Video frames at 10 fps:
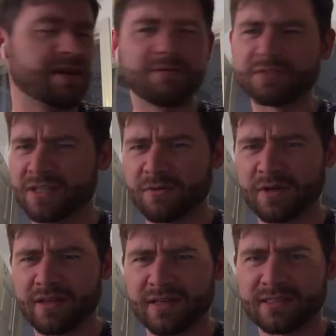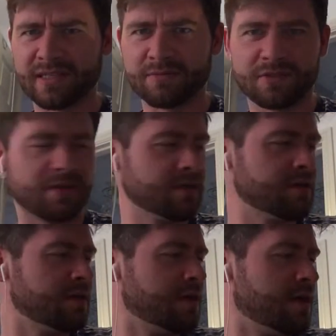That was another weird thing. His name's Duncan.
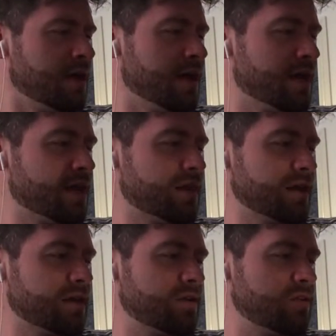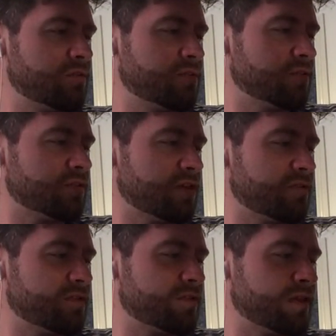Thank you for your
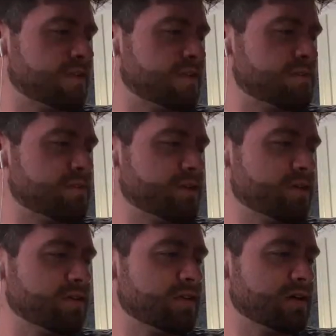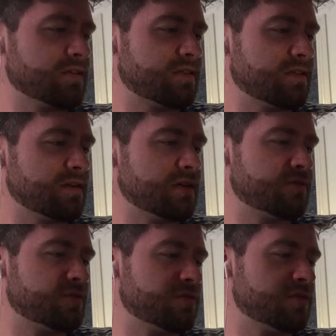service and exemplary conduct in the line
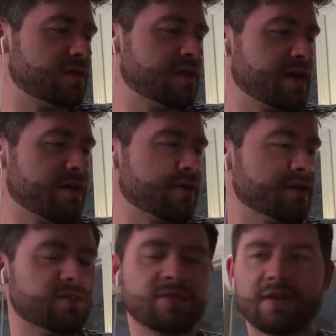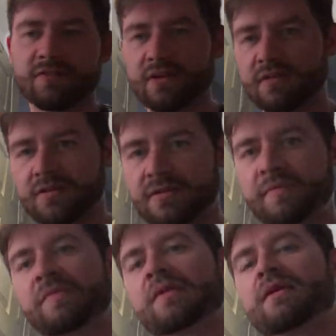of duty, Erica 2018.
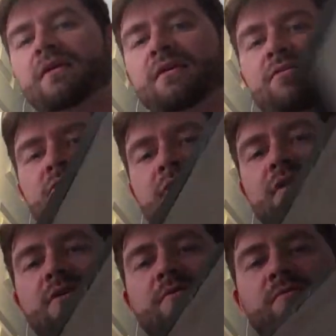So there you go.